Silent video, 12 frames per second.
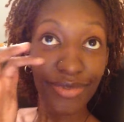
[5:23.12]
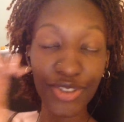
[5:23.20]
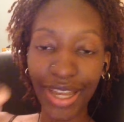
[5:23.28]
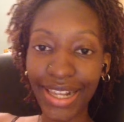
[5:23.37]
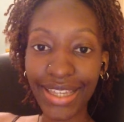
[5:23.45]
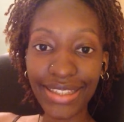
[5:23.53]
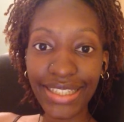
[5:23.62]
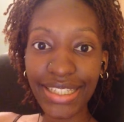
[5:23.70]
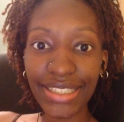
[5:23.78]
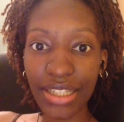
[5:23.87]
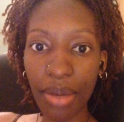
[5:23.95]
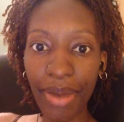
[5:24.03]
trying to get
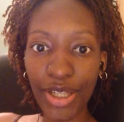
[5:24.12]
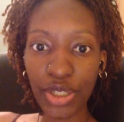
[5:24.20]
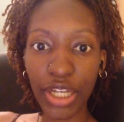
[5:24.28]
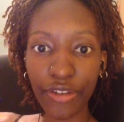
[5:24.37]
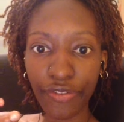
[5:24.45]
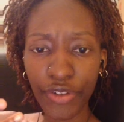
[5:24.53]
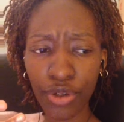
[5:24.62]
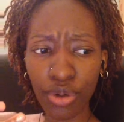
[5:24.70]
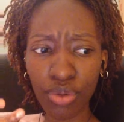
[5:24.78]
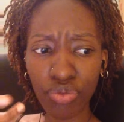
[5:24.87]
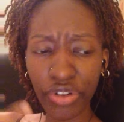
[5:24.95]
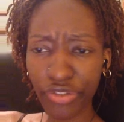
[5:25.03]
tears to come out so I could
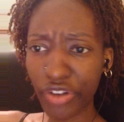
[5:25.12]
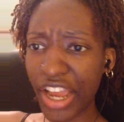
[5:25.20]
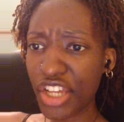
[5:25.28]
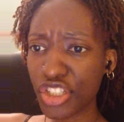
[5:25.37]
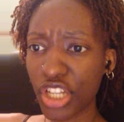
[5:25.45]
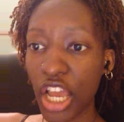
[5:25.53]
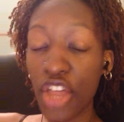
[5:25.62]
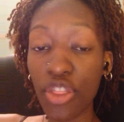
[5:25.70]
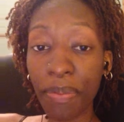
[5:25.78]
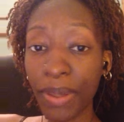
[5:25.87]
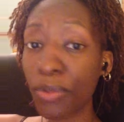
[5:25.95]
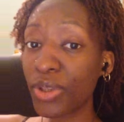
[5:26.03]
feel refreshed. The
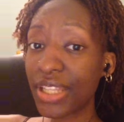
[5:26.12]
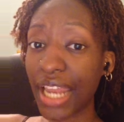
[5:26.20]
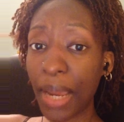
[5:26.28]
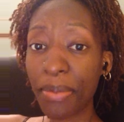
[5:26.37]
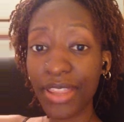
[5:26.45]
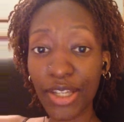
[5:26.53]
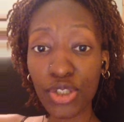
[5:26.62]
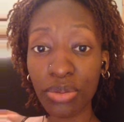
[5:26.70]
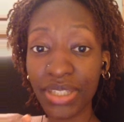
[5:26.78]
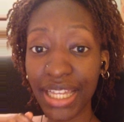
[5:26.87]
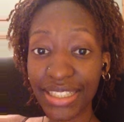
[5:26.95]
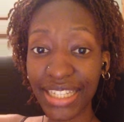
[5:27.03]
people in the library that saw me
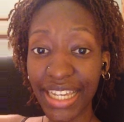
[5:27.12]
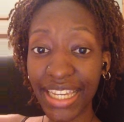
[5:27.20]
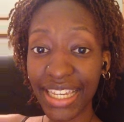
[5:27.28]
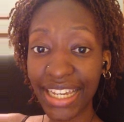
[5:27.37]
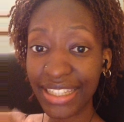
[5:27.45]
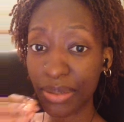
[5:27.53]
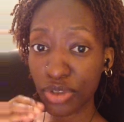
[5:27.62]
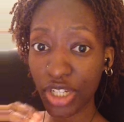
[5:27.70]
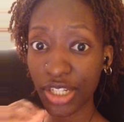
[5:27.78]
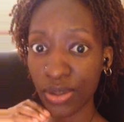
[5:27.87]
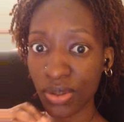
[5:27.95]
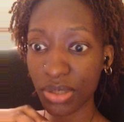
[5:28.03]
that day and that were
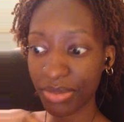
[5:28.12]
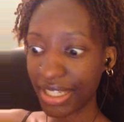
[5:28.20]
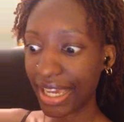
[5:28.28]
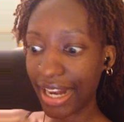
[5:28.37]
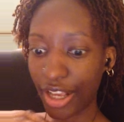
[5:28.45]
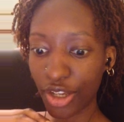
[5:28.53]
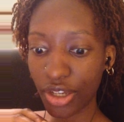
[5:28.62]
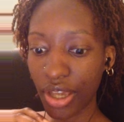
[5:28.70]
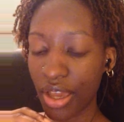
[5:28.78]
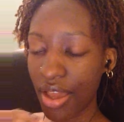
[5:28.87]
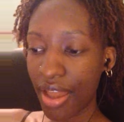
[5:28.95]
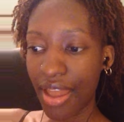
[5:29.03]
trying to talk to me, and
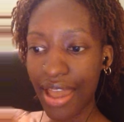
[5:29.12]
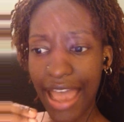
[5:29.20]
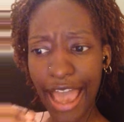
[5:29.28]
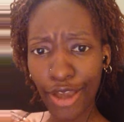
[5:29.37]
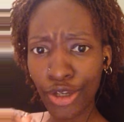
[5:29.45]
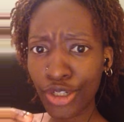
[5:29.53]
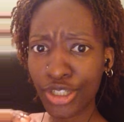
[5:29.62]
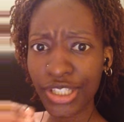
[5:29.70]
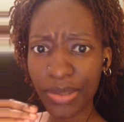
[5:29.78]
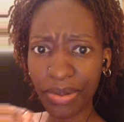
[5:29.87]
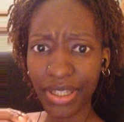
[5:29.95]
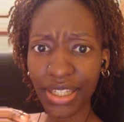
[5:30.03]
I couldn't
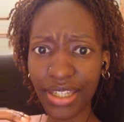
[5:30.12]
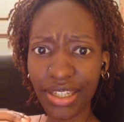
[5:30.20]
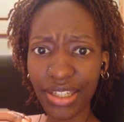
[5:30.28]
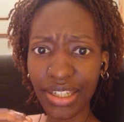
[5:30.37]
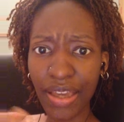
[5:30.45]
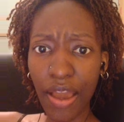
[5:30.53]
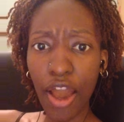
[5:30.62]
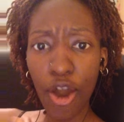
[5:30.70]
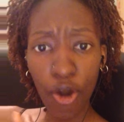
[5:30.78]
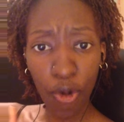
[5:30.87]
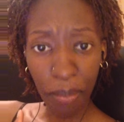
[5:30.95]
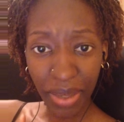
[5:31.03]
speak. A
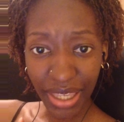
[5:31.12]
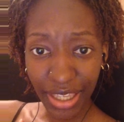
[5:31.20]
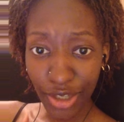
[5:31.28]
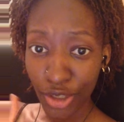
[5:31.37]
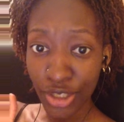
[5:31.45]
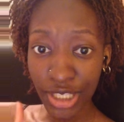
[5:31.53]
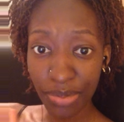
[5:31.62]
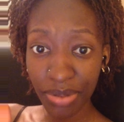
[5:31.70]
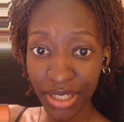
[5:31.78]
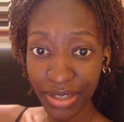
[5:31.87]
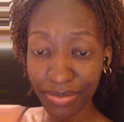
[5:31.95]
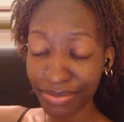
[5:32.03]
whole me couldn't
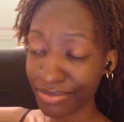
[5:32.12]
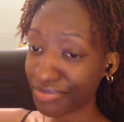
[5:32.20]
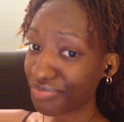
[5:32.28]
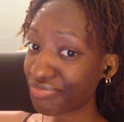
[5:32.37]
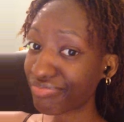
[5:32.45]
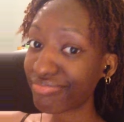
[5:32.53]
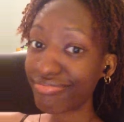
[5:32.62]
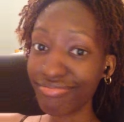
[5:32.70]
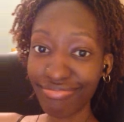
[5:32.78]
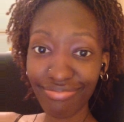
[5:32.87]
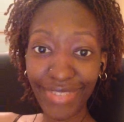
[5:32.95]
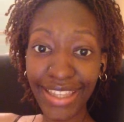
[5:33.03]
speak.
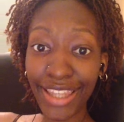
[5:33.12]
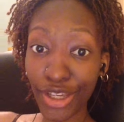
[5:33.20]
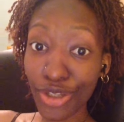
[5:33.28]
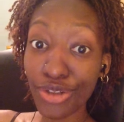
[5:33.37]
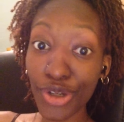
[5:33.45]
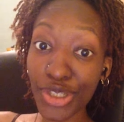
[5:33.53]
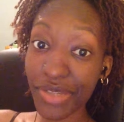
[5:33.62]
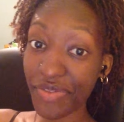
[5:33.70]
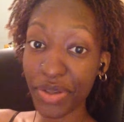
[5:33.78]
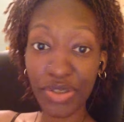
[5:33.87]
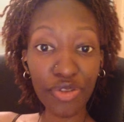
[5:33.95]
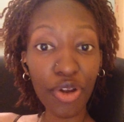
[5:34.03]
Now you know
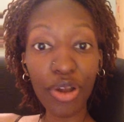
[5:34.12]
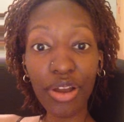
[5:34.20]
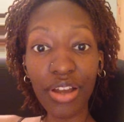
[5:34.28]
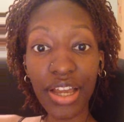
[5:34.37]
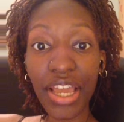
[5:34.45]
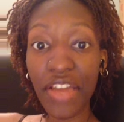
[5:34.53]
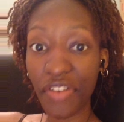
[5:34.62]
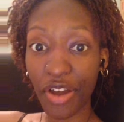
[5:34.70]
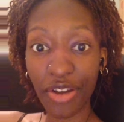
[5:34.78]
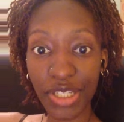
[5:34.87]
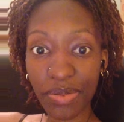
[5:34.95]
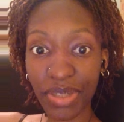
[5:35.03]
something was wrong if I
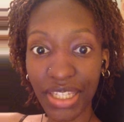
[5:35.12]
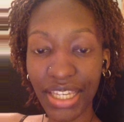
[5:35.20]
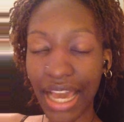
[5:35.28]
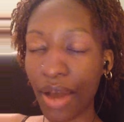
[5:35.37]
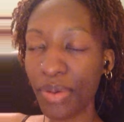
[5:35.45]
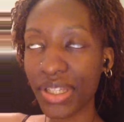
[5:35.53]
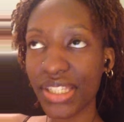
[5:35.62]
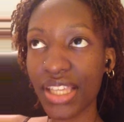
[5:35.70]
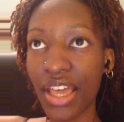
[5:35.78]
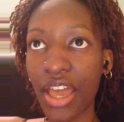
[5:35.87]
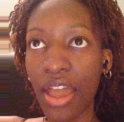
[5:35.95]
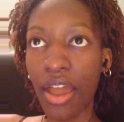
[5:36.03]
can't speak. I was
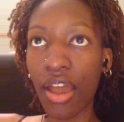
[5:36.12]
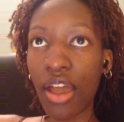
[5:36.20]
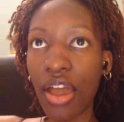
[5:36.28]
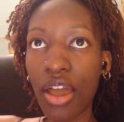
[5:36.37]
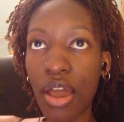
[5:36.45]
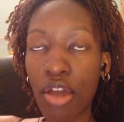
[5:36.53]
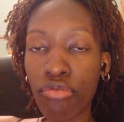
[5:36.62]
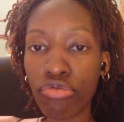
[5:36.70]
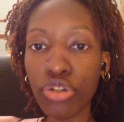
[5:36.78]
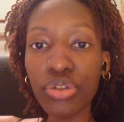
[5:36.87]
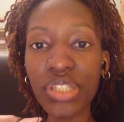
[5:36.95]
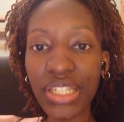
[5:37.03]

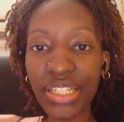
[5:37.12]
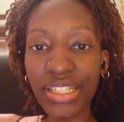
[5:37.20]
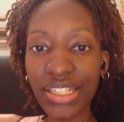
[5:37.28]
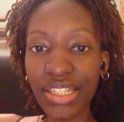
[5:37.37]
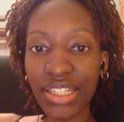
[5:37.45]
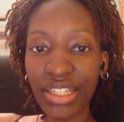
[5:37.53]
rooted